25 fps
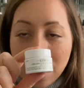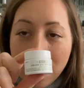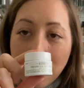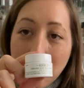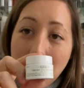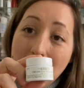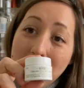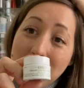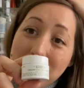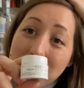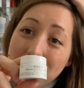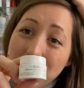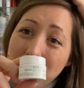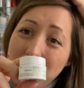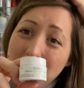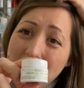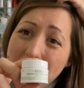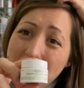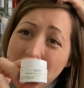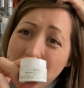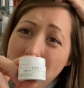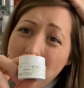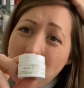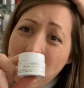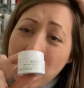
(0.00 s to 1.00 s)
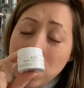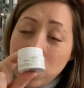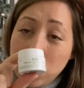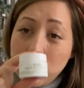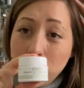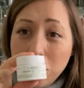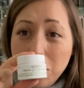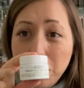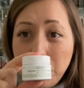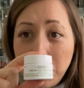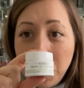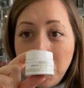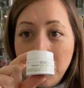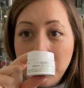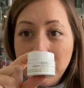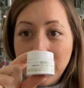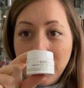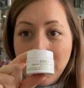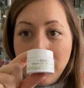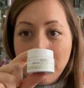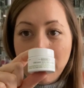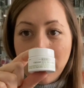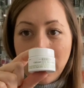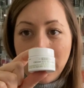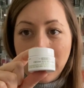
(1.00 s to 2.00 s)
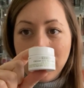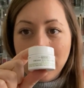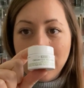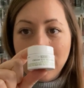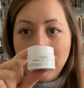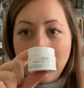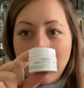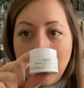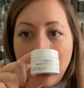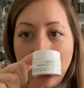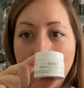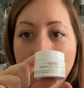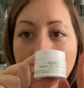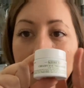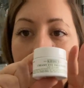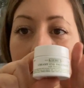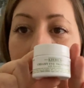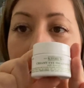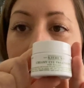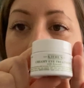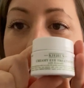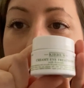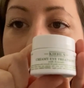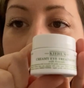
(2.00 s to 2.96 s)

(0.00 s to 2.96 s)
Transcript: that I have learnt that I shouldn't be using in pregnancy. Can you